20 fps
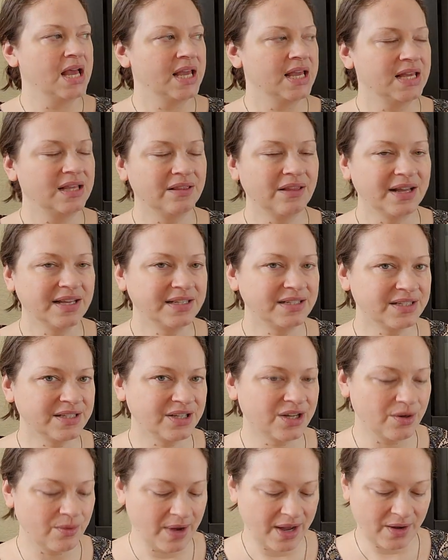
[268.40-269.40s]
he likes
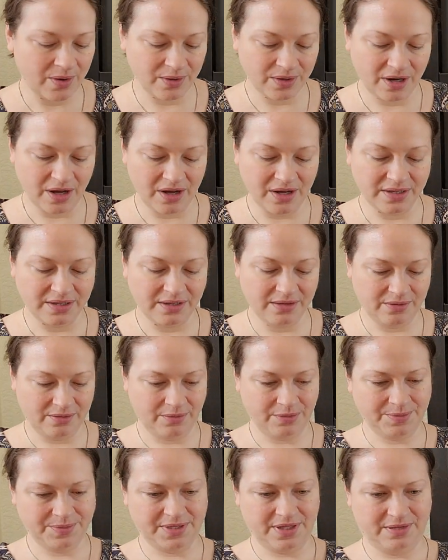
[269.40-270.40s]
to go out on,
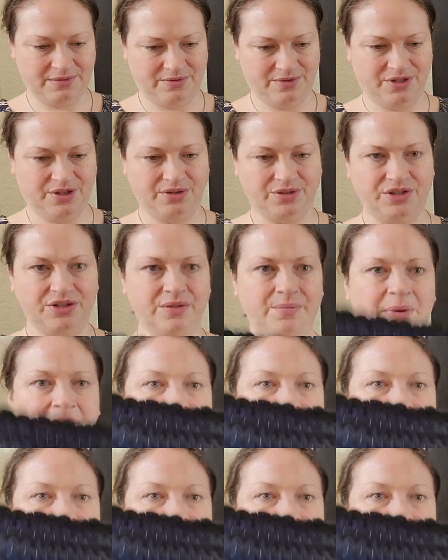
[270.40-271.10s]
whoops, showed you the